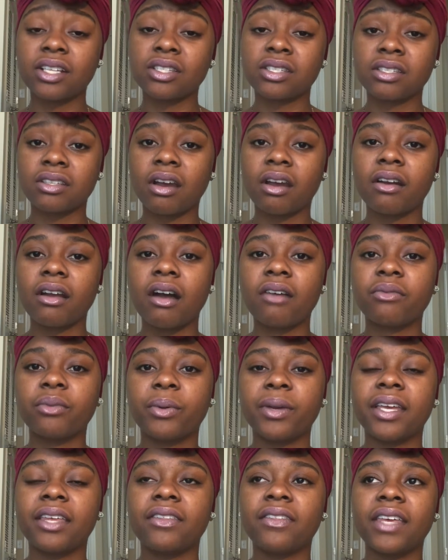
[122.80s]
and start off
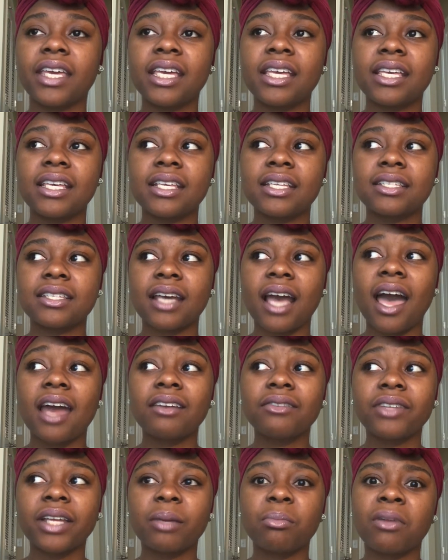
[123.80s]
with, is kind
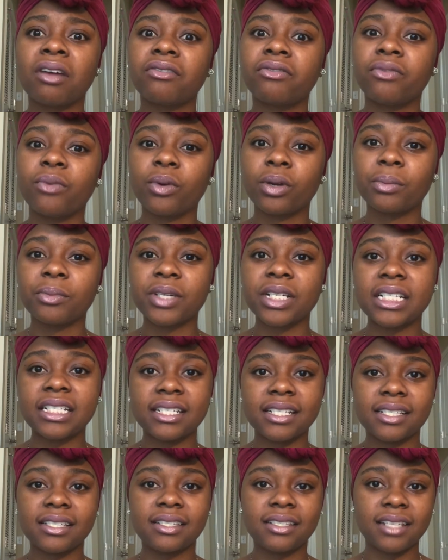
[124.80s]
of like my former
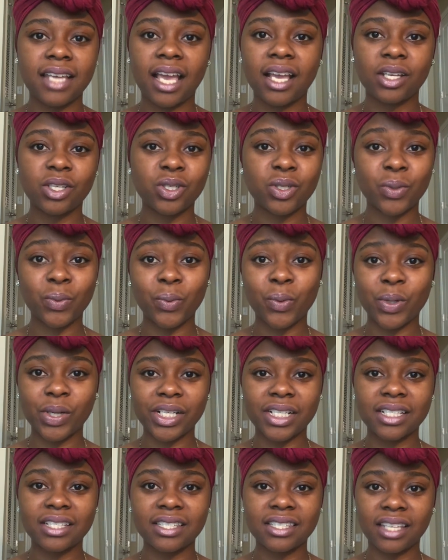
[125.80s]
disdain
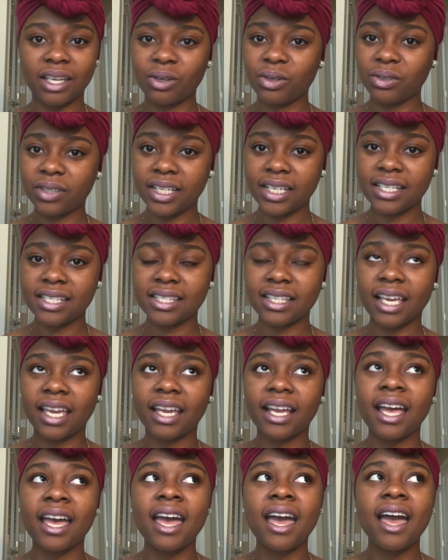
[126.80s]
towards singleness.
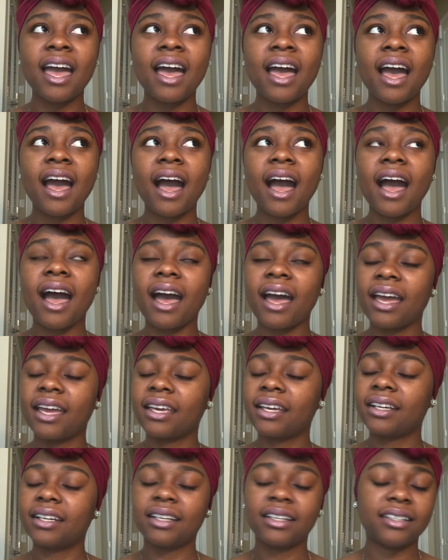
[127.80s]
Like,
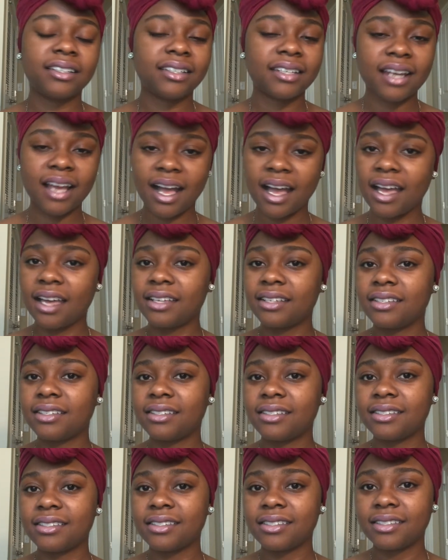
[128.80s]
I could not
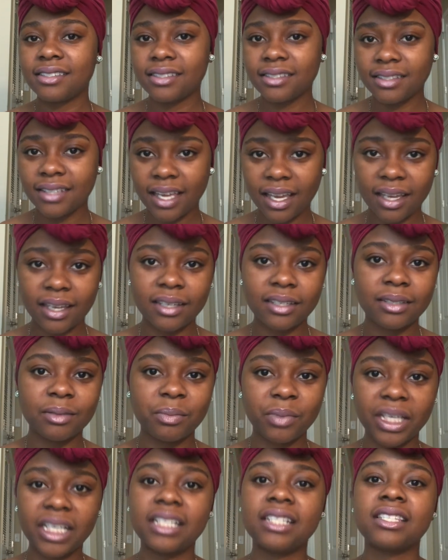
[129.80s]
stand
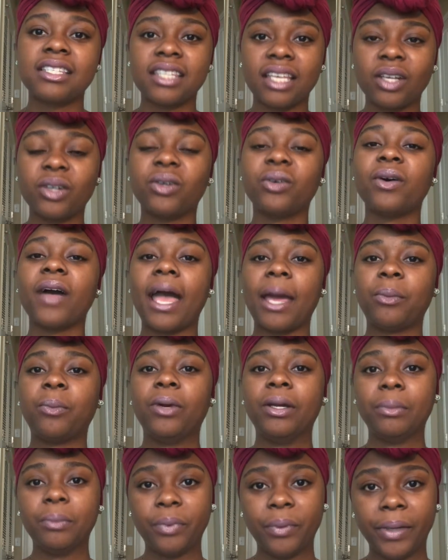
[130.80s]
being single at
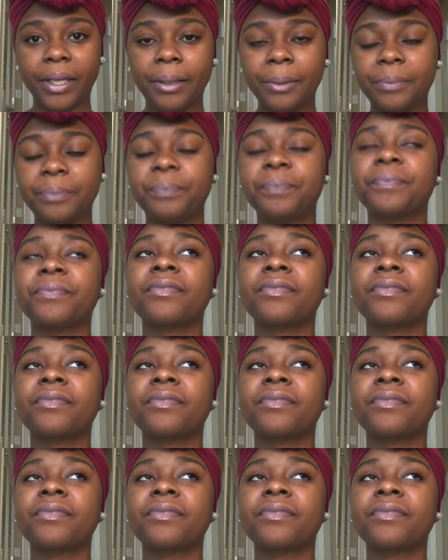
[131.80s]
one point.